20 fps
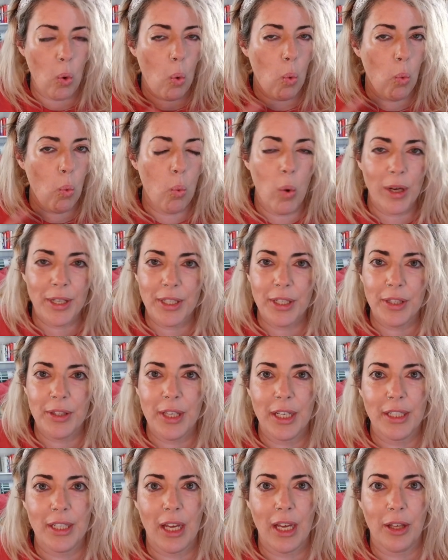What did
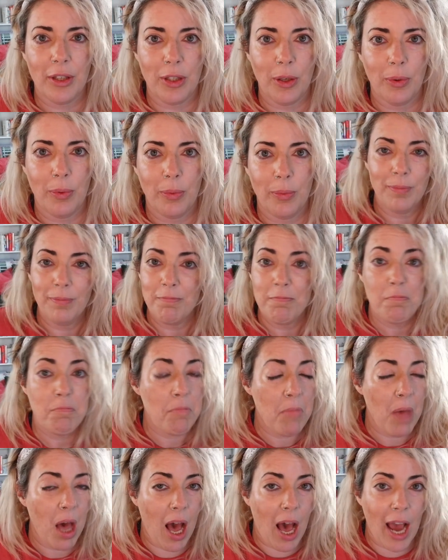they tell you?
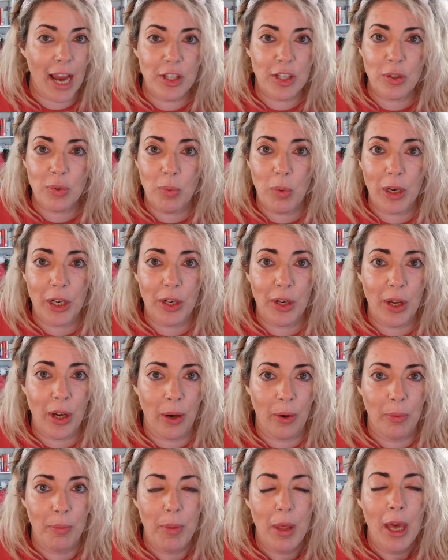I just want to know,
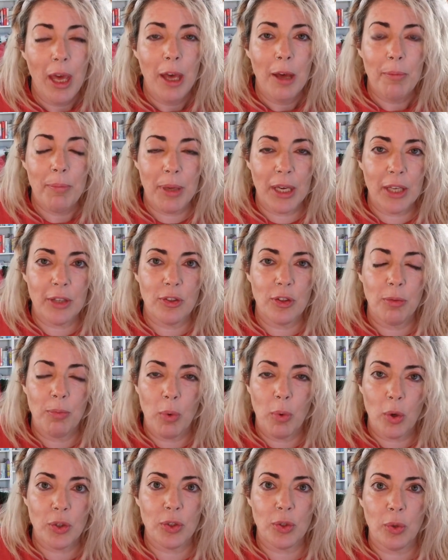because the
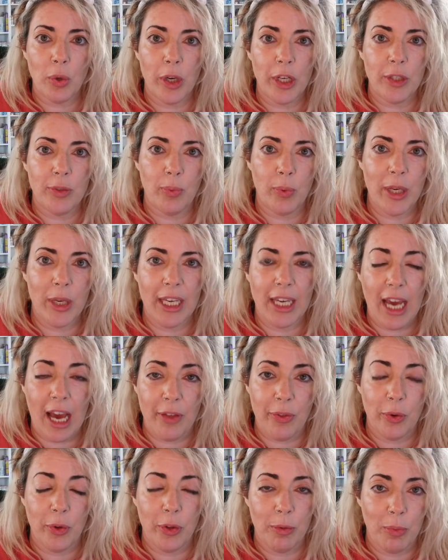more stories we
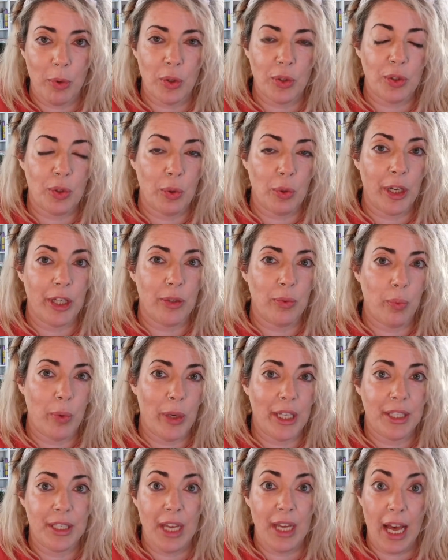gather and the more stories we
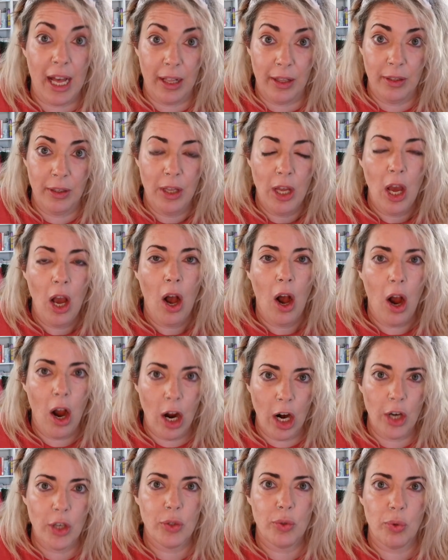tell
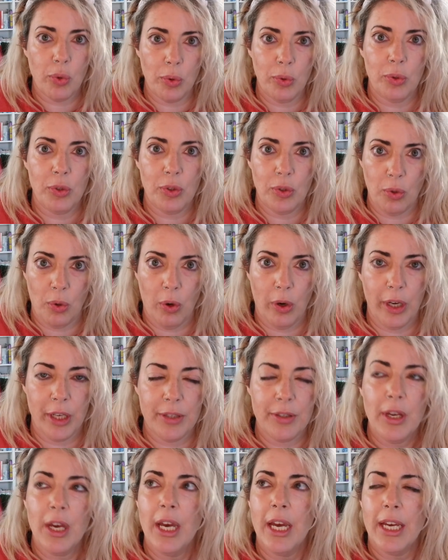are true
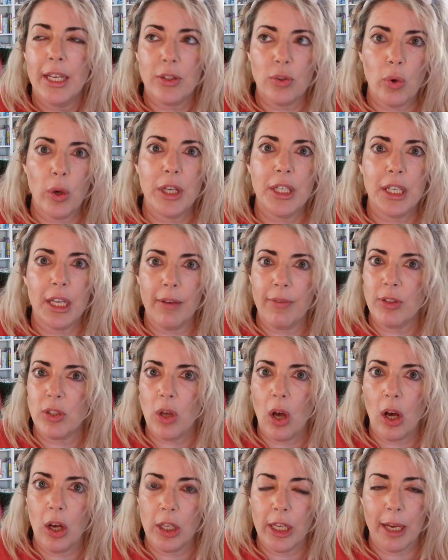stories, it's going to give us
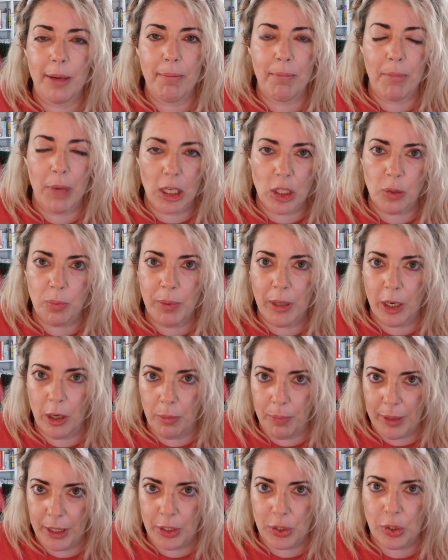all a much bigger
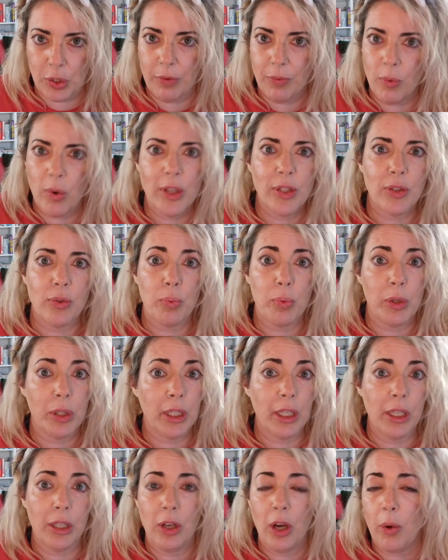picture of what's
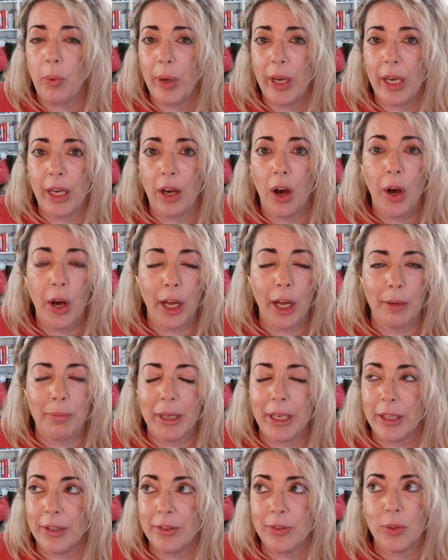really going on,
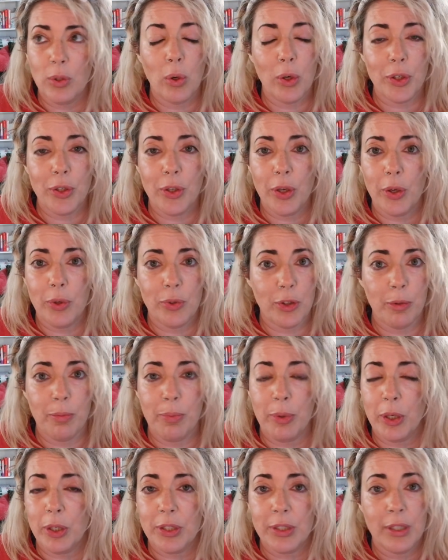because Lord knows the
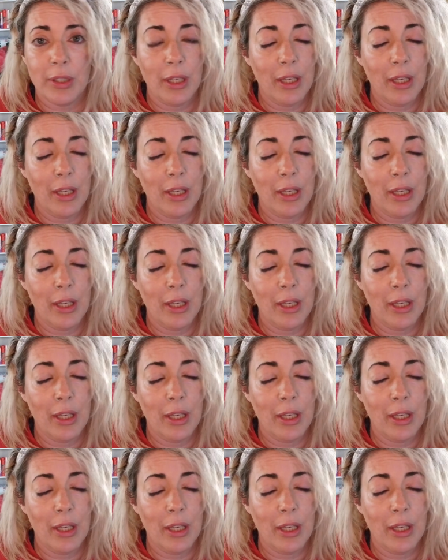books,